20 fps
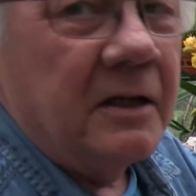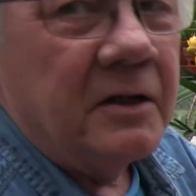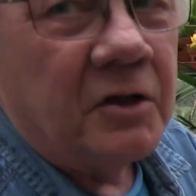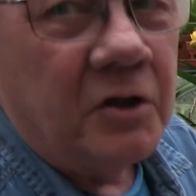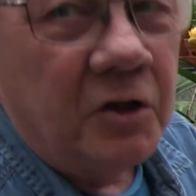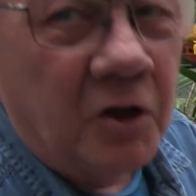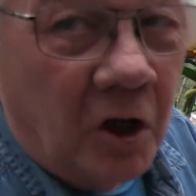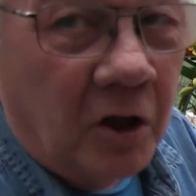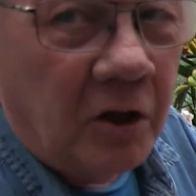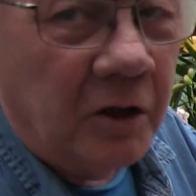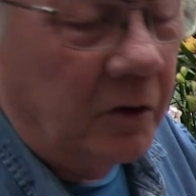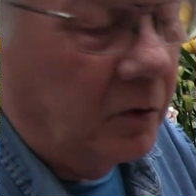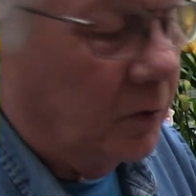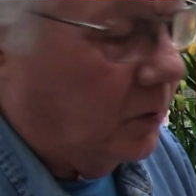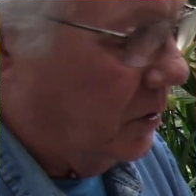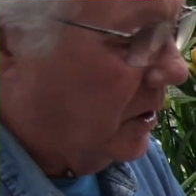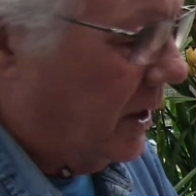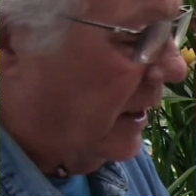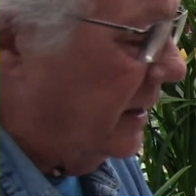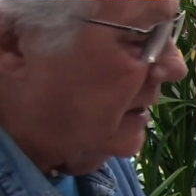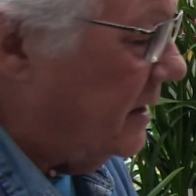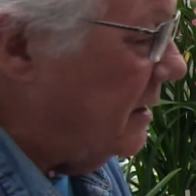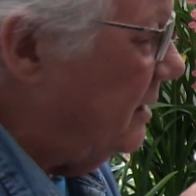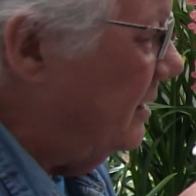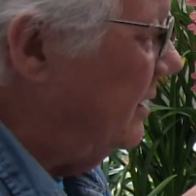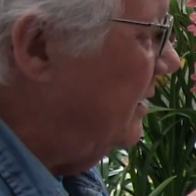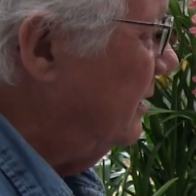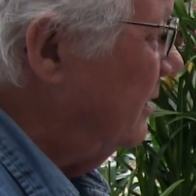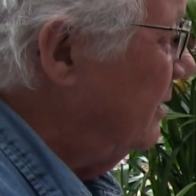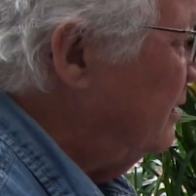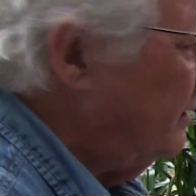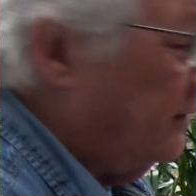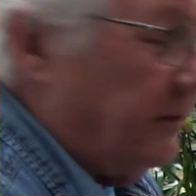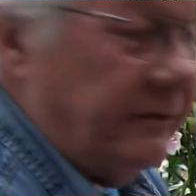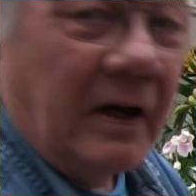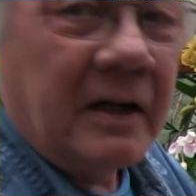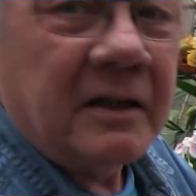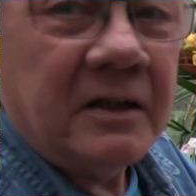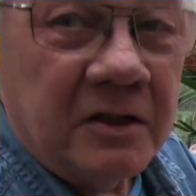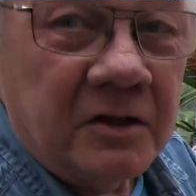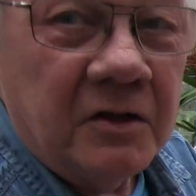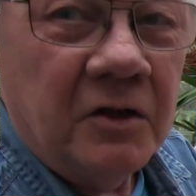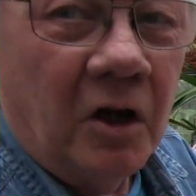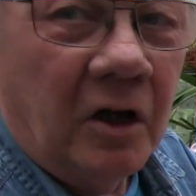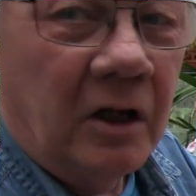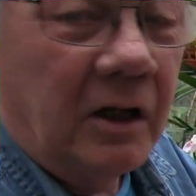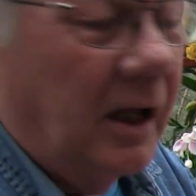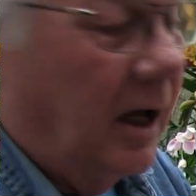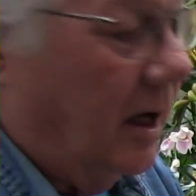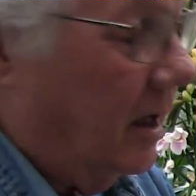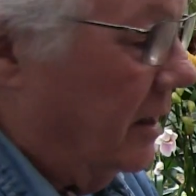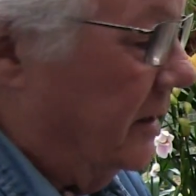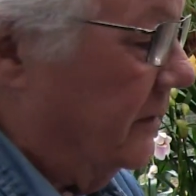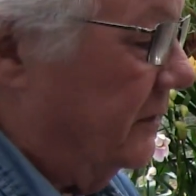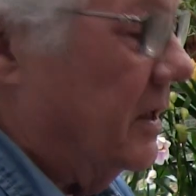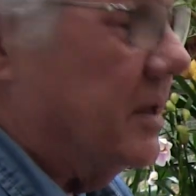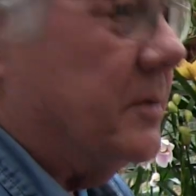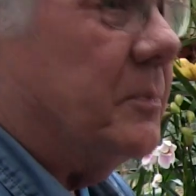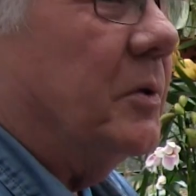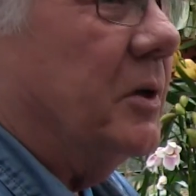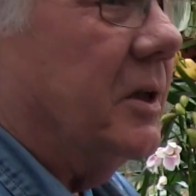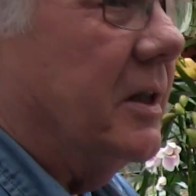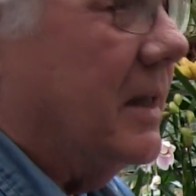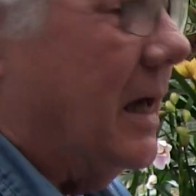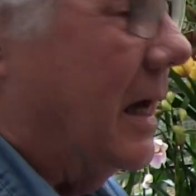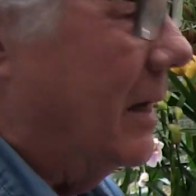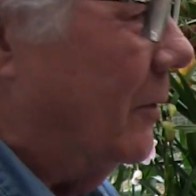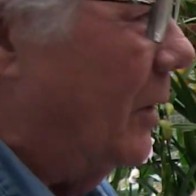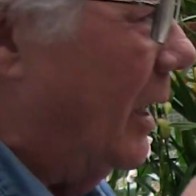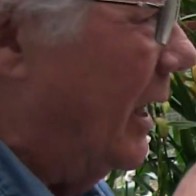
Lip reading: it's not an orchid, in fact it's not alive, let's put it that